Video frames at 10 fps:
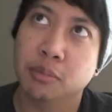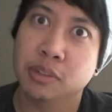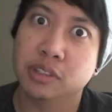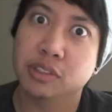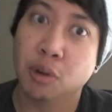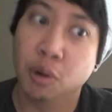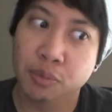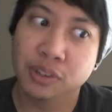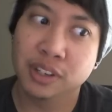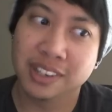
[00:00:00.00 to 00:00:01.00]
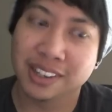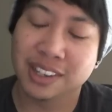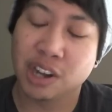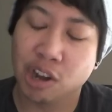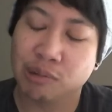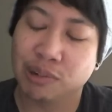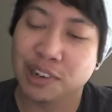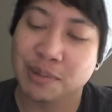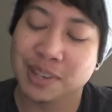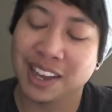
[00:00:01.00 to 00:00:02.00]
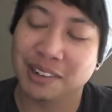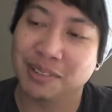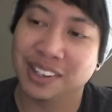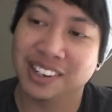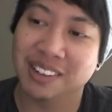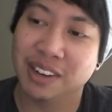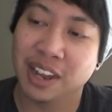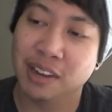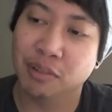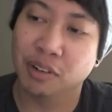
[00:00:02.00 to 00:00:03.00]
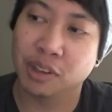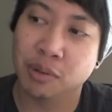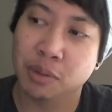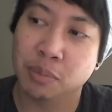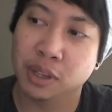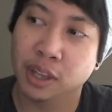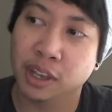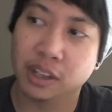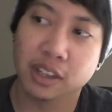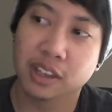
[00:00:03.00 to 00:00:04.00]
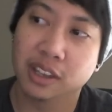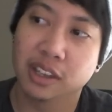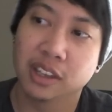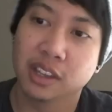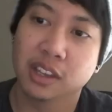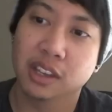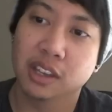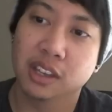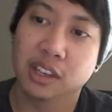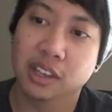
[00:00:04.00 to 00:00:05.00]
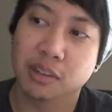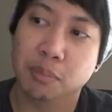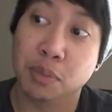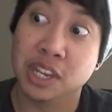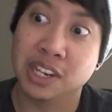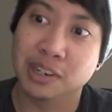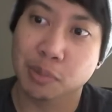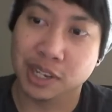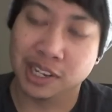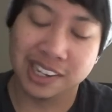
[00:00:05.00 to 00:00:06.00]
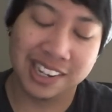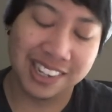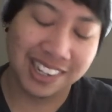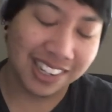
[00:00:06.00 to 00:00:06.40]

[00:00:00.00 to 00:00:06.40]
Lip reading: just hopefully nothing awkward comes out of it. I would hate for someone to be like mean to me.